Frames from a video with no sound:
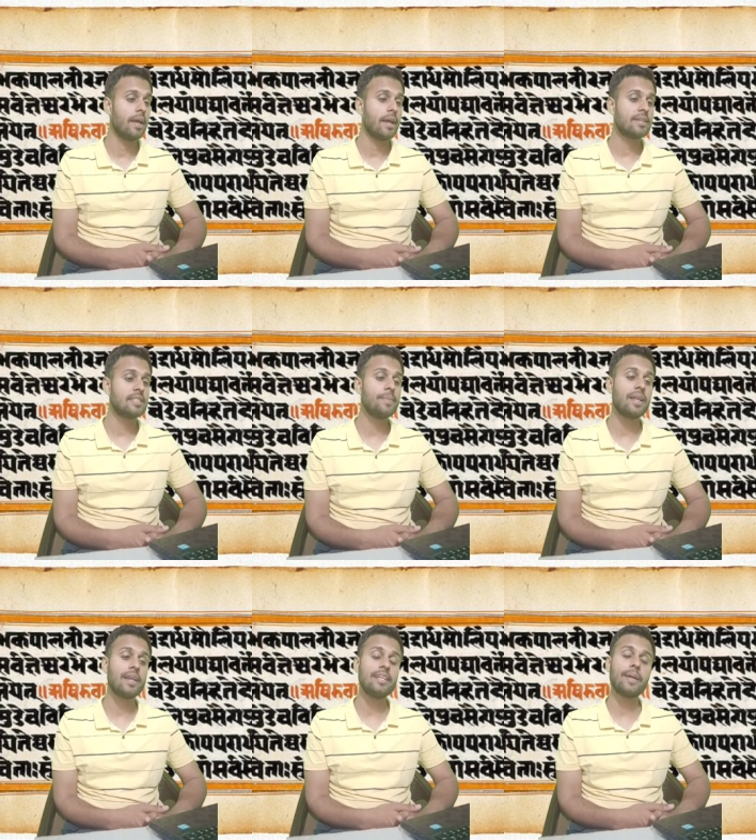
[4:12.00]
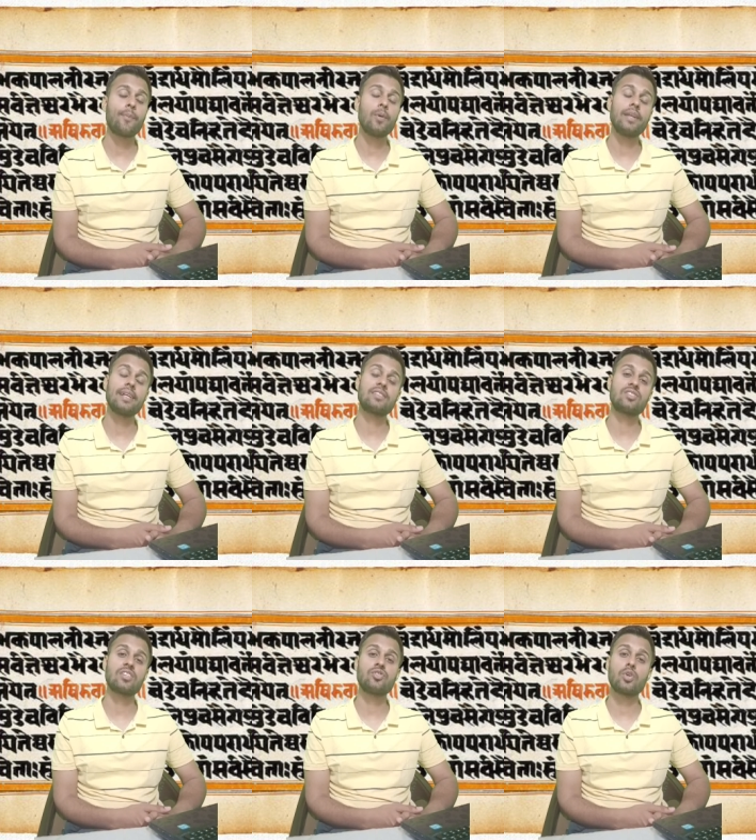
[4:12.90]
Similarly, the political
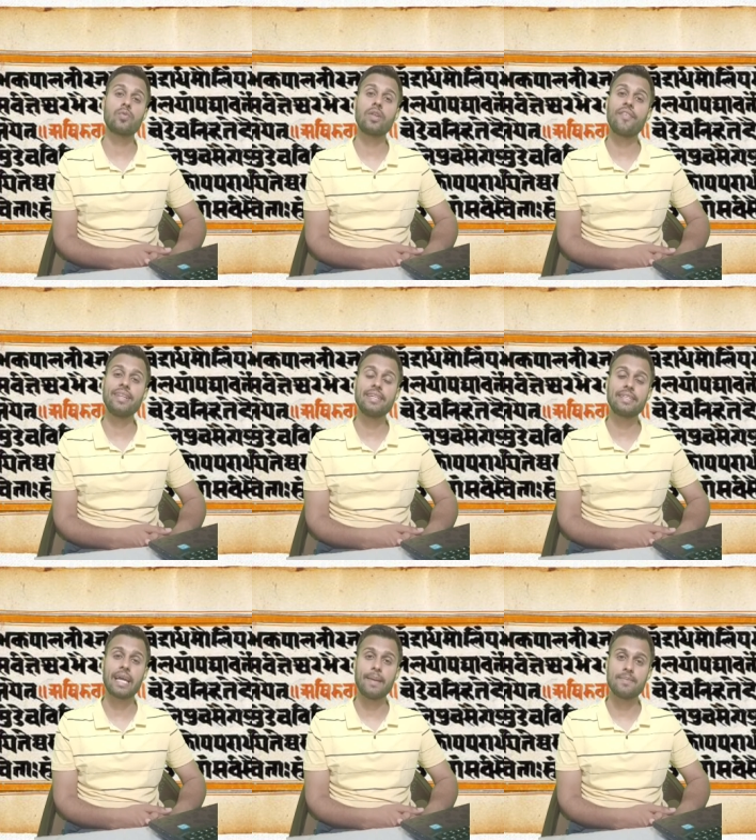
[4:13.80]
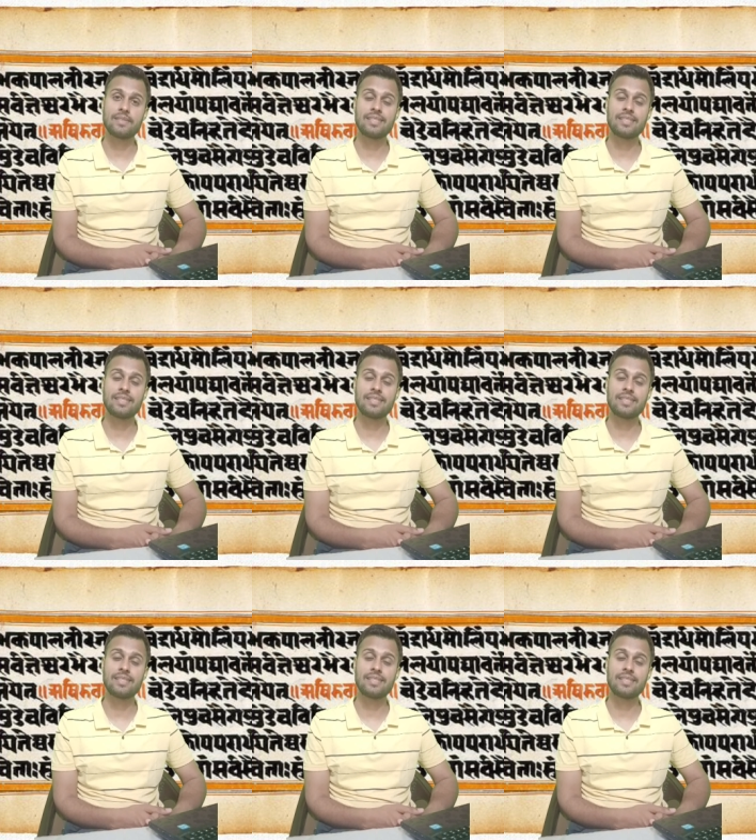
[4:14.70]
structure of the Vedic times,